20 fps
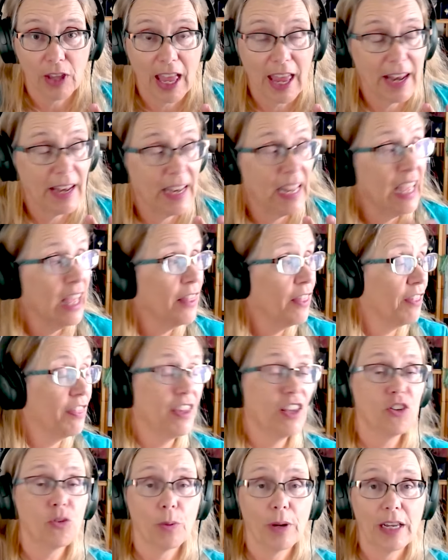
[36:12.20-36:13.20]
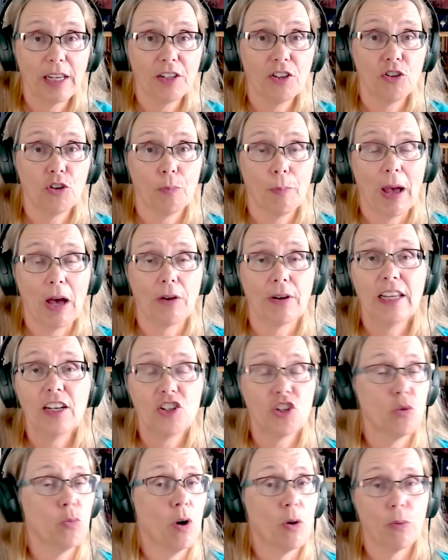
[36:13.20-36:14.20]
and the things we're ignorant about
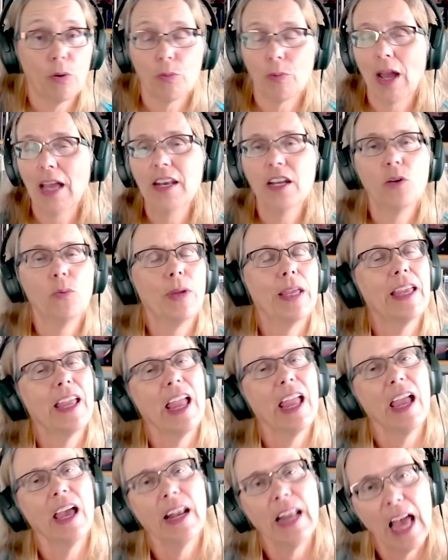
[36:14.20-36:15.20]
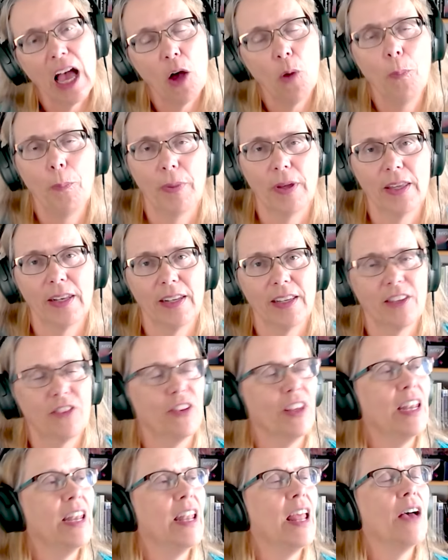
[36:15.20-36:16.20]
into what we're writing. We can't help it, it's
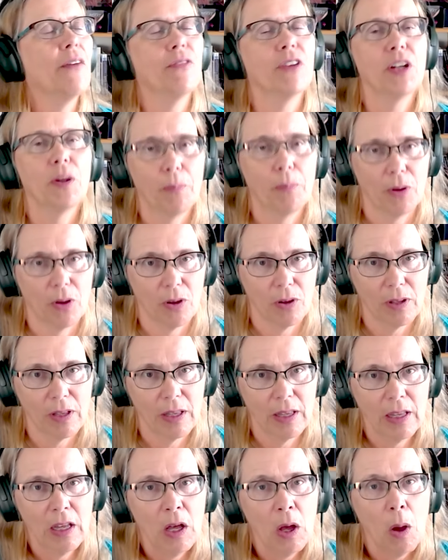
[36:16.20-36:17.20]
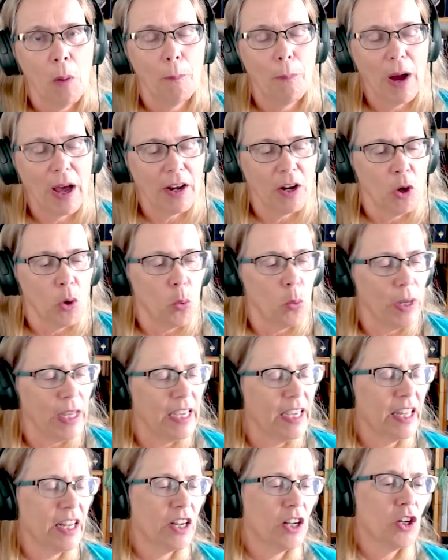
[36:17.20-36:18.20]
inevitable. But we
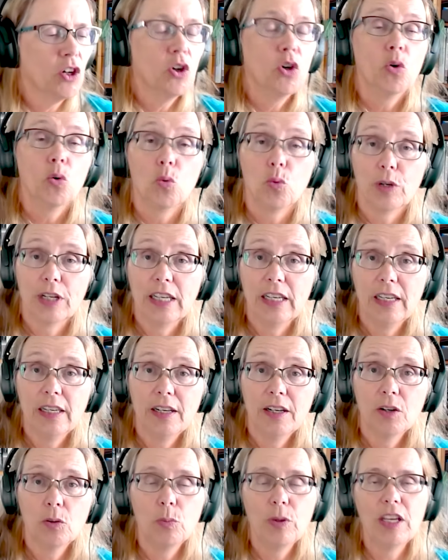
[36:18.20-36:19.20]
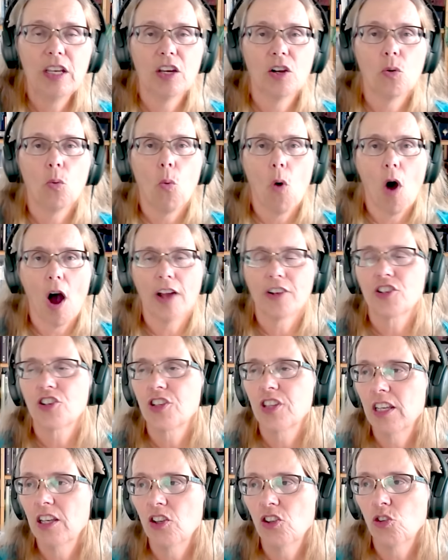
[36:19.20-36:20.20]
can read, we can watch
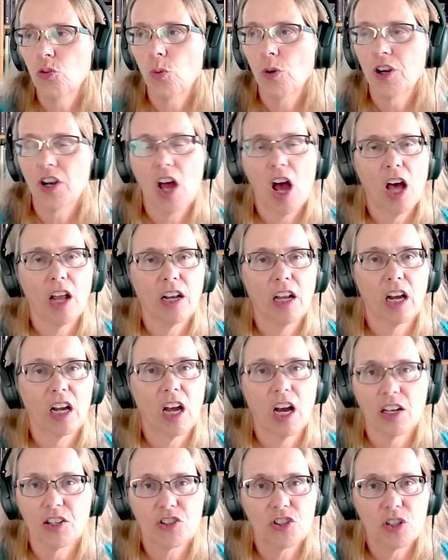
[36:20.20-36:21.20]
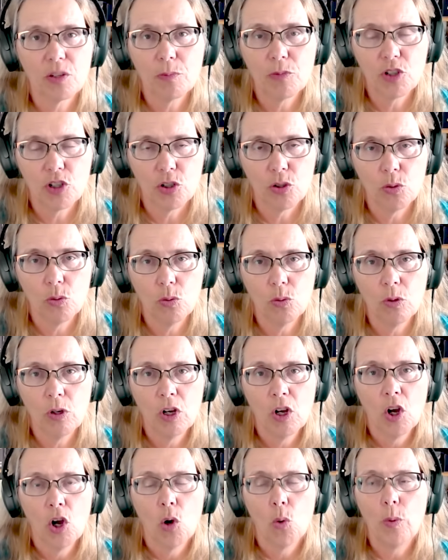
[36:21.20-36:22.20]
things we're not accustomed to,
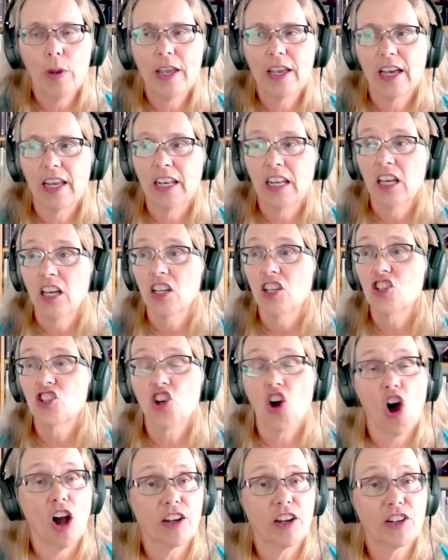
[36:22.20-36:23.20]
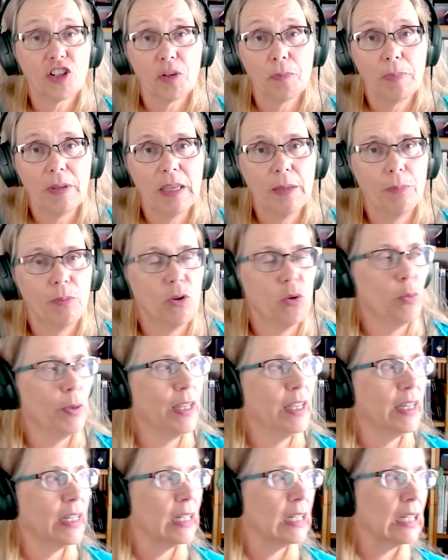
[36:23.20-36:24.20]
we can talk to people, we
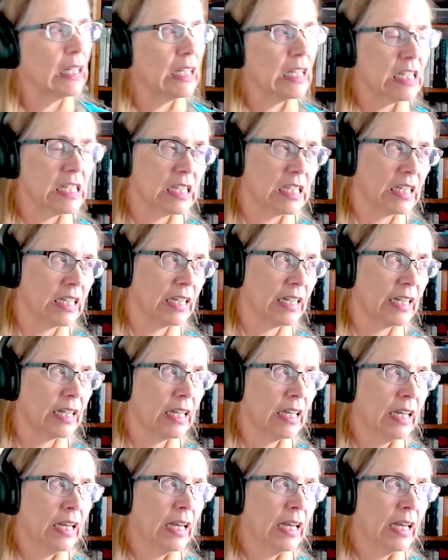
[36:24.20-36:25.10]
can listen.